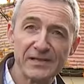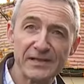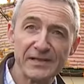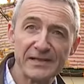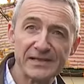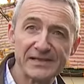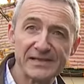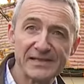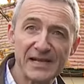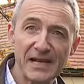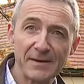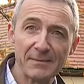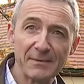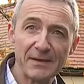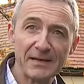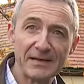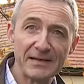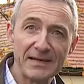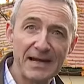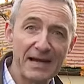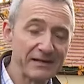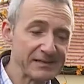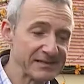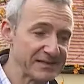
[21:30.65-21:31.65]
in this segment
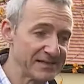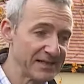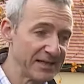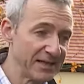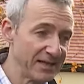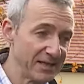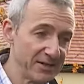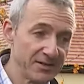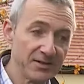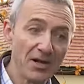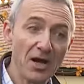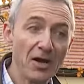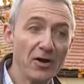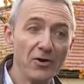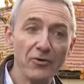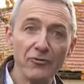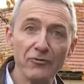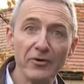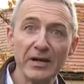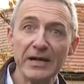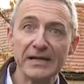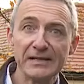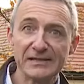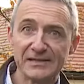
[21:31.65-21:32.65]
now see no
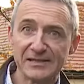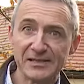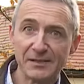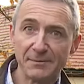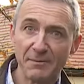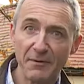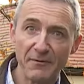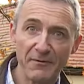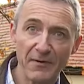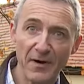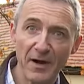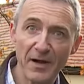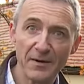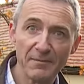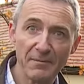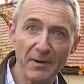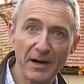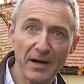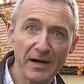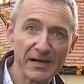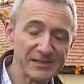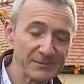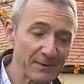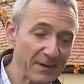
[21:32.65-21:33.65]
reason to provide
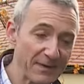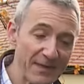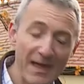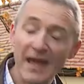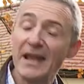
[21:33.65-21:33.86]
buyers with